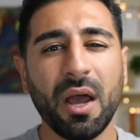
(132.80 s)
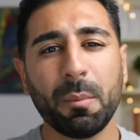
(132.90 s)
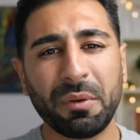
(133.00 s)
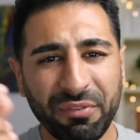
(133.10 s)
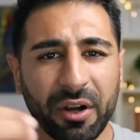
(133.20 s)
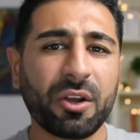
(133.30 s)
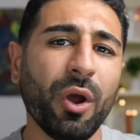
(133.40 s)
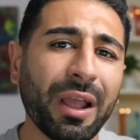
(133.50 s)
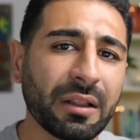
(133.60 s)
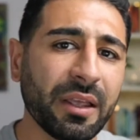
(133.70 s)
But very
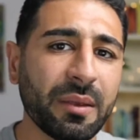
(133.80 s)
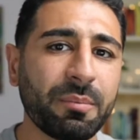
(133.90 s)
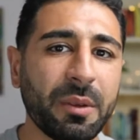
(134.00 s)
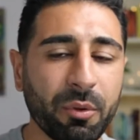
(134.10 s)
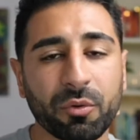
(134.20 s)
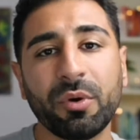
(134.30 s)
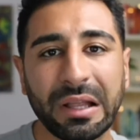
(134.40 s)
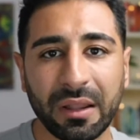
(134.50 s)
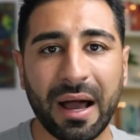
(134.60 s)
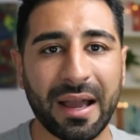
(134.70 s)
quickly, people
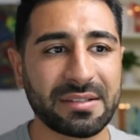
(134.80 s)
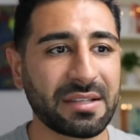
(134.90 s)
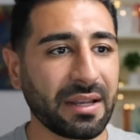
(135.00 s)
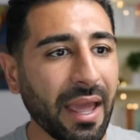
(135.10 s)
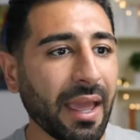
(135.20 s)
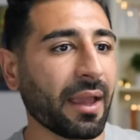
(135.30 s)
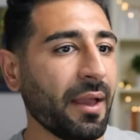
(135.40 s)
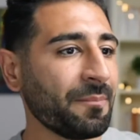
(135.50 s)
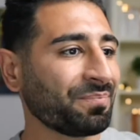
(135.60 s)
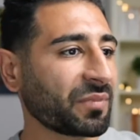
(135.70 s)
realized that, hey,
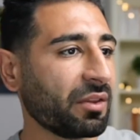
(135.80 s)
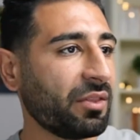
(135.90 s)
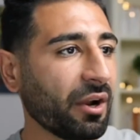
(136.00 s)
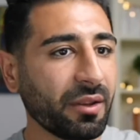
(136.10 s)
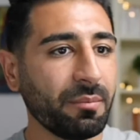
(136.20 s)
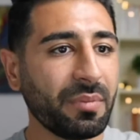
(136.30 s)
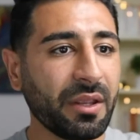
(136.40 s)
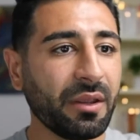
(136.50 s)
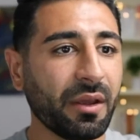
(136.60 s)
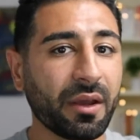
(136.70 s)
there can
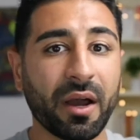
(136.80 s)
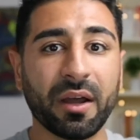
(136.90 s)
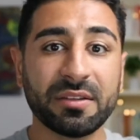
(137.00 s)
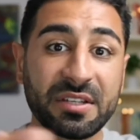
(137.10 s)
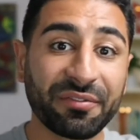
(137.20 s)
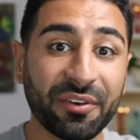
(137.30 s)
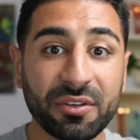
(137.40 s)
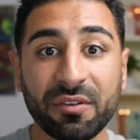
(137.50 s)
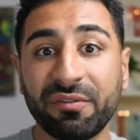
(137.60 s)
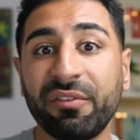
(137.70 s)
be
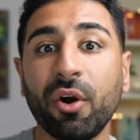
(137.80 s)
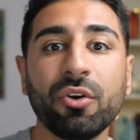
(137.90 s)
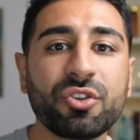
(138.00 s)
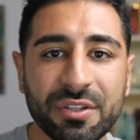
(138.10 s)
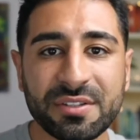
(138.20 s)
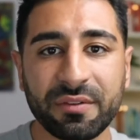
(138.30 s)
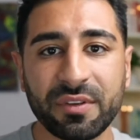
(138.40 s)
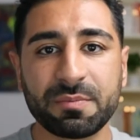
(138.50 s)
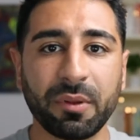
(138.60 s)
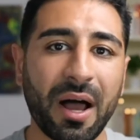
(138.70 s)
different versions of
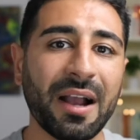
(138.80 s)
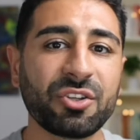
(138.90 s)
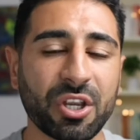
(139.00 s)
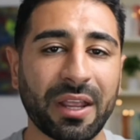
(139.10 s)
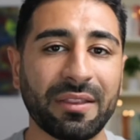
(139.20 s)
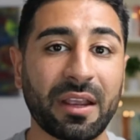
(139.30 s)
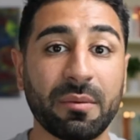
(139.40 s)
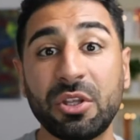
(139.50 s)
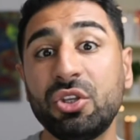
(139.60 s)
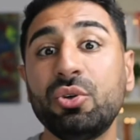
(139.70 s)
this blockchain that can
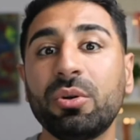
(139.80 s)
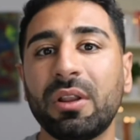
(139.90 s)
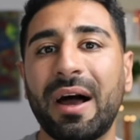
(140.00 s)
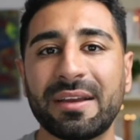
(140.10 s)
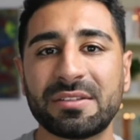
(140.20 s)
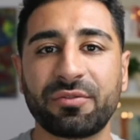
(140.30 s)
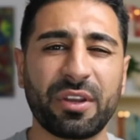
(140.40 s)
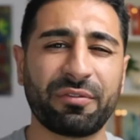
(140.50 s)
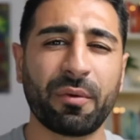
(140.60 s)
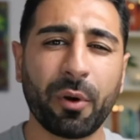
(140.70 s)
be utilized for
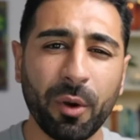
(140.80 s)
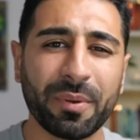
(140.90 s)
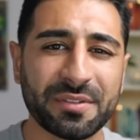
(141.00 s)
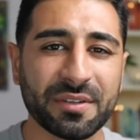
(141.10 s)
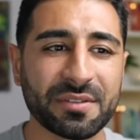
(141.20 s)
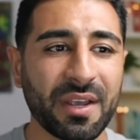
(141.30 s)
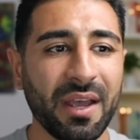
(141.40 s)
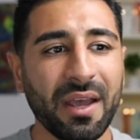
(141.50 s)
different purposes.